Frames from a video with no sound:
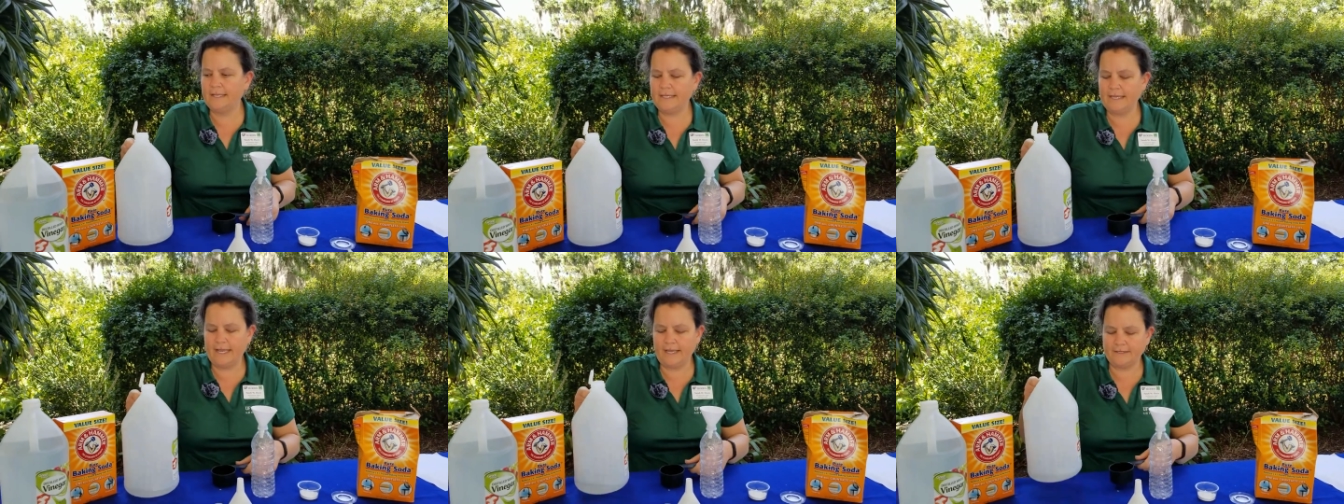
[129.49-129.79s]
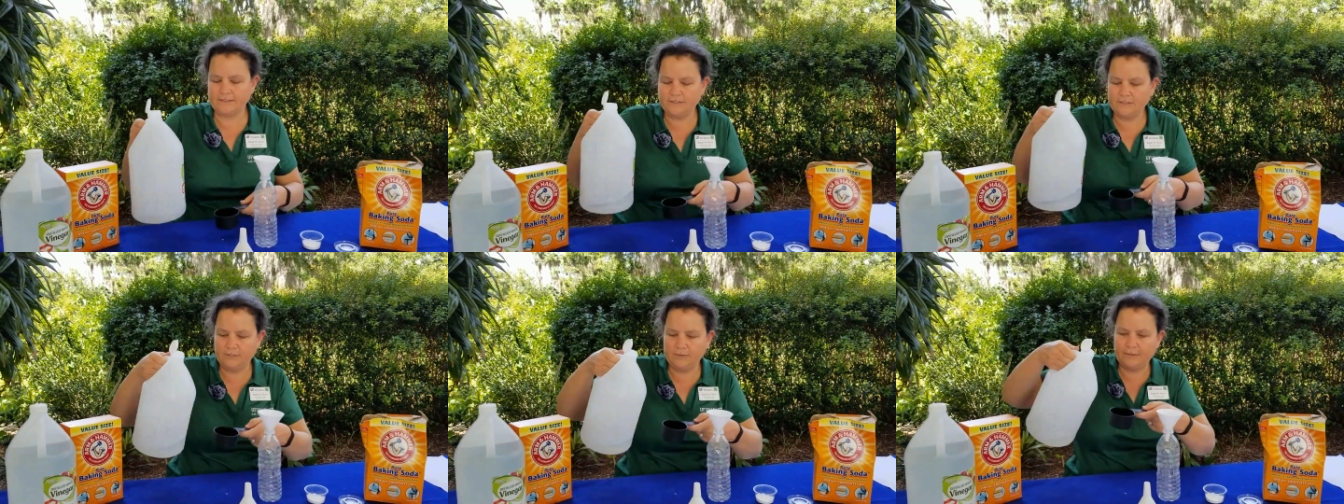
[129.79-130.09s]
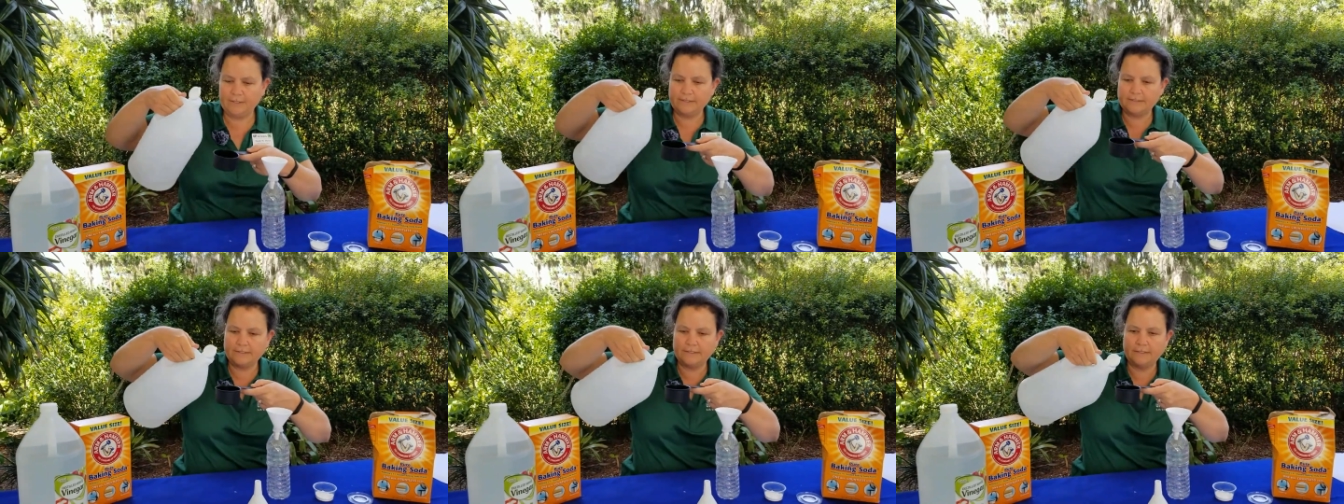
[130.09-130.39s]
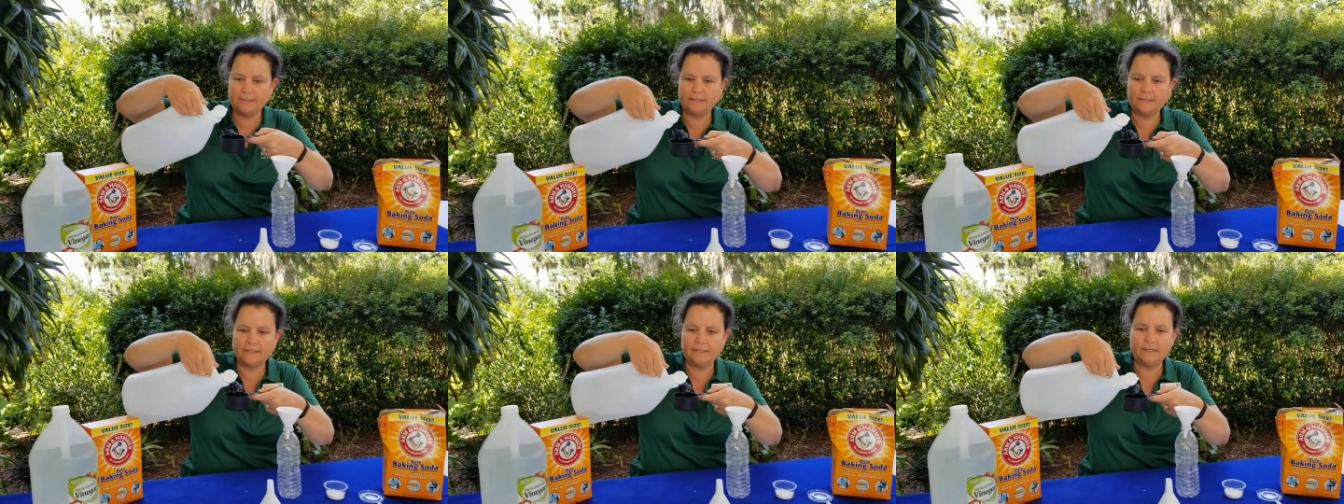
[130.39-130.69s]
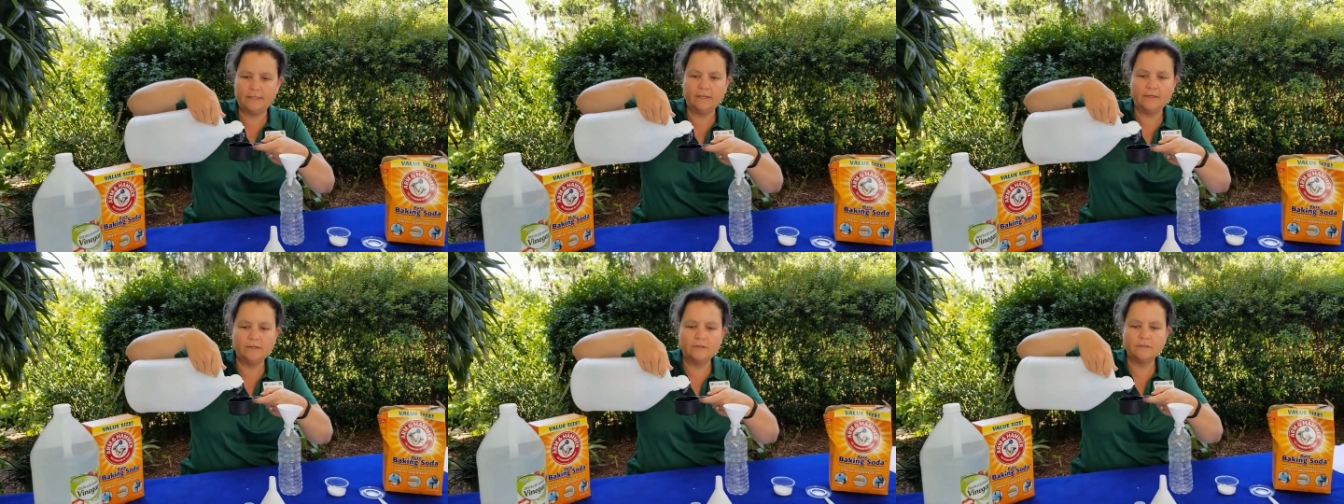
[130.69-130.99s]
neck to it.
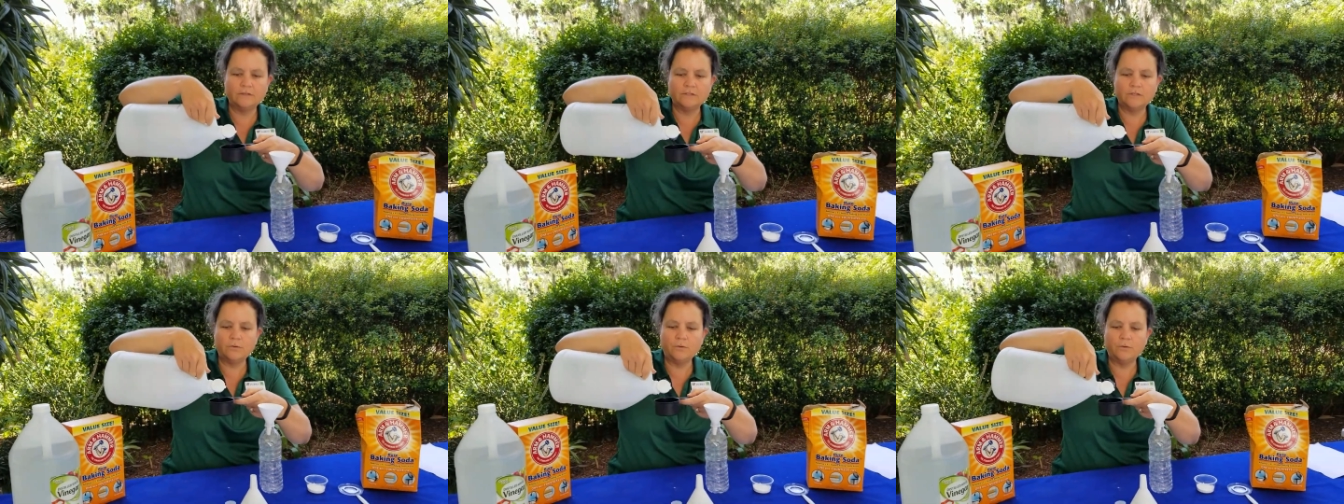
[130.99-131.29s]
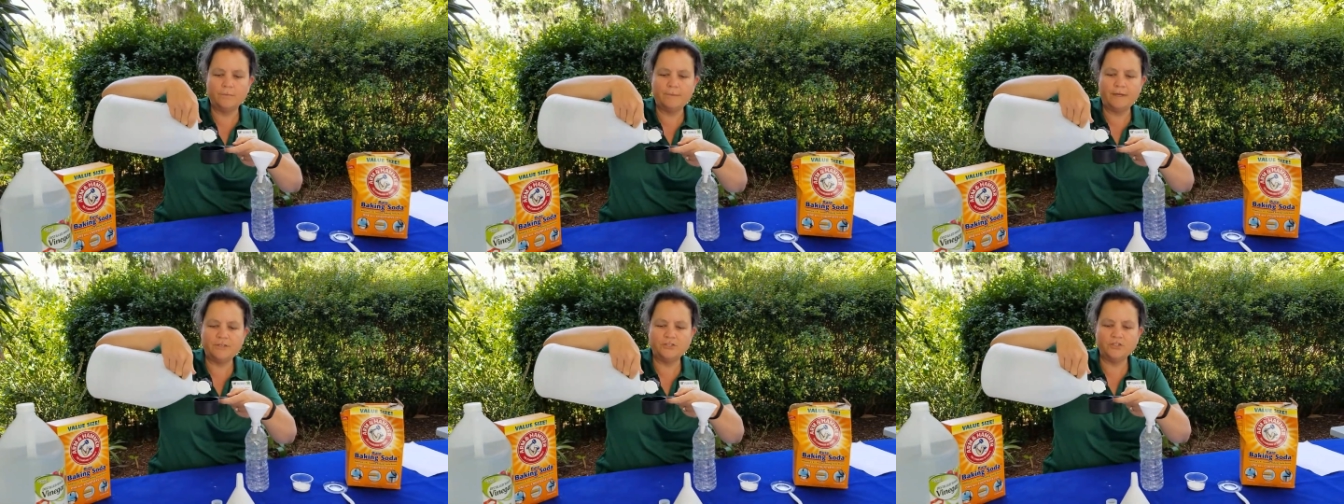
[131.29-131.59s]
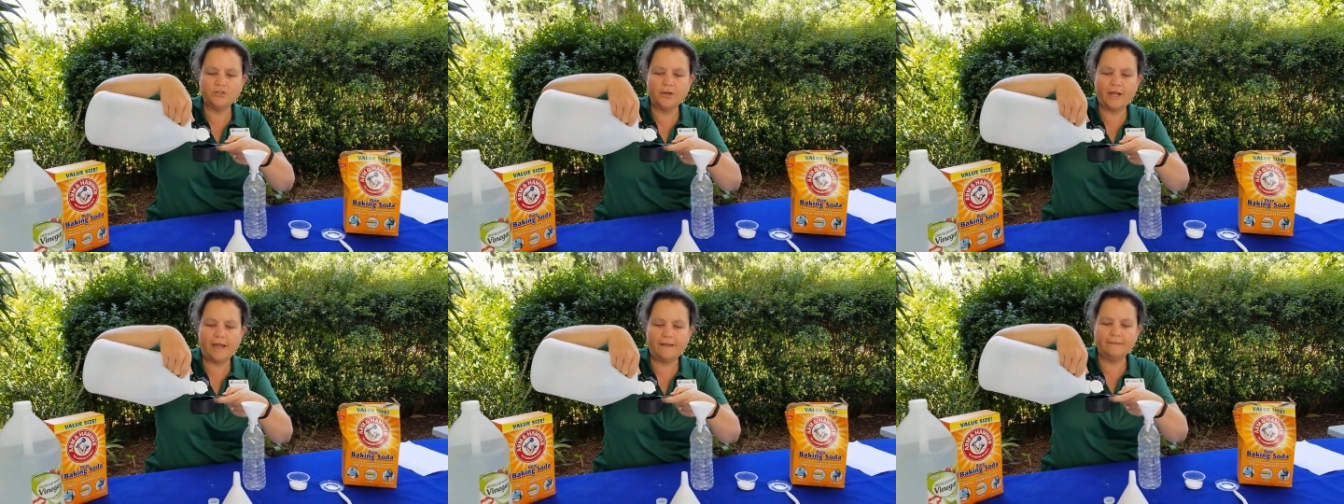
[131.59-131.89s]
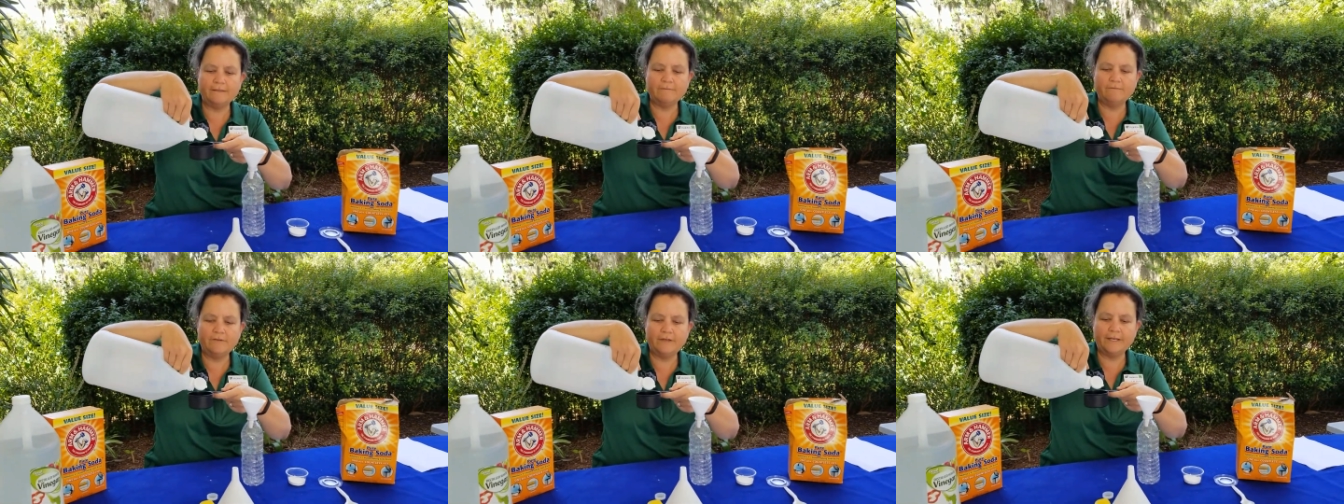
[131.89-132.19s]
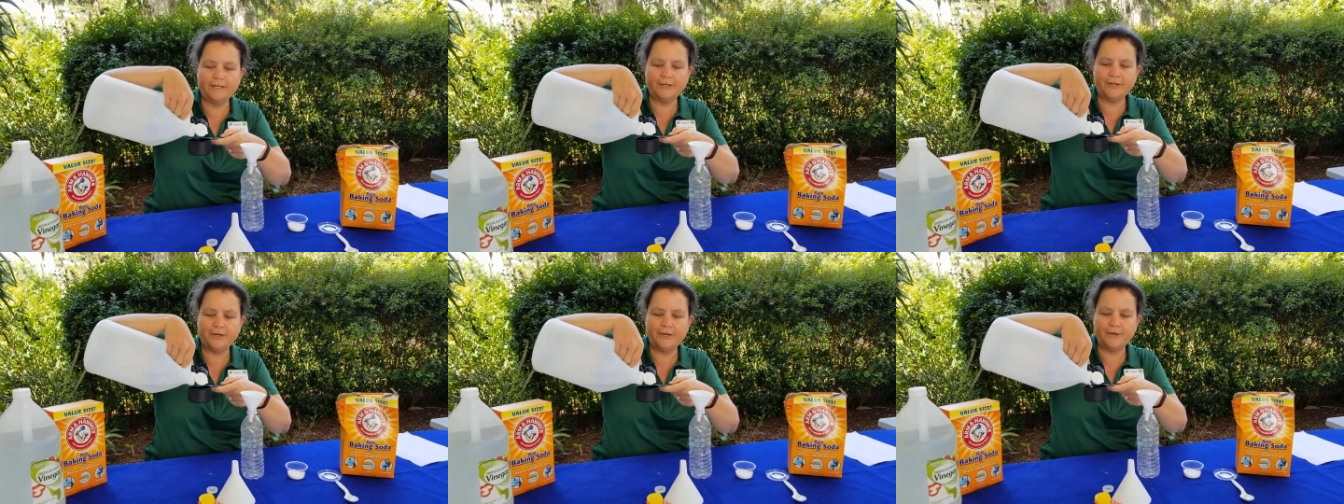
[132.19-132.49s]
So we'll measure out the
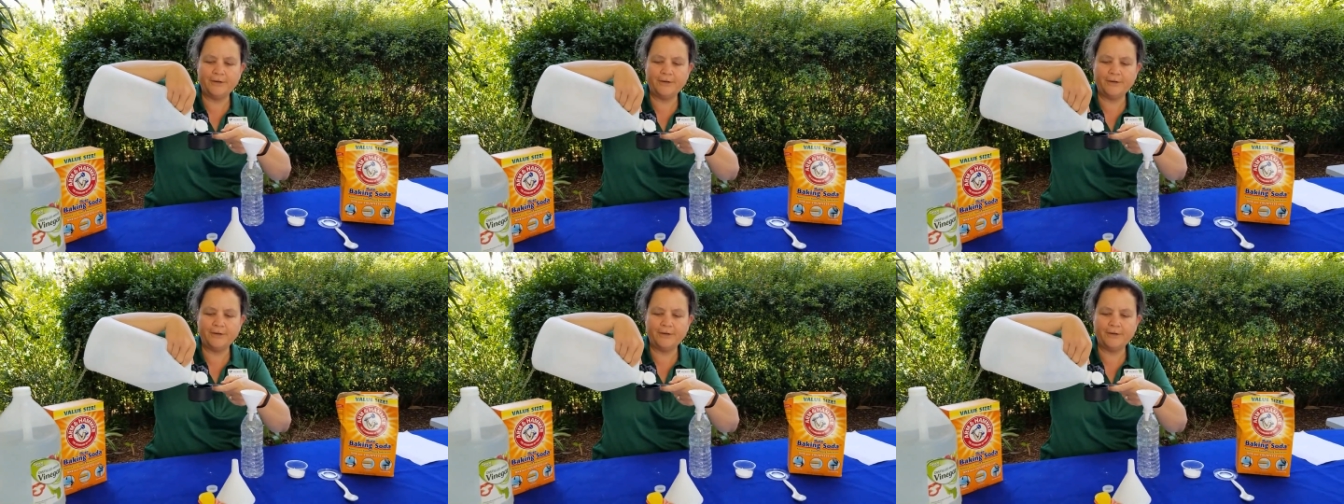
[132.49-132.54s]
vinegar.